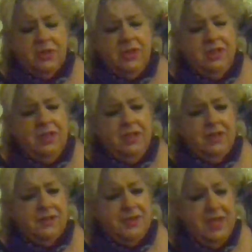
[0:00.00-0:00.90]
she did it a
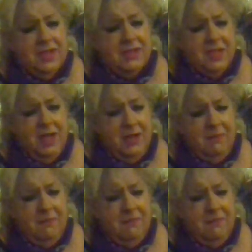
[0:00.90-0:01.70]
second time.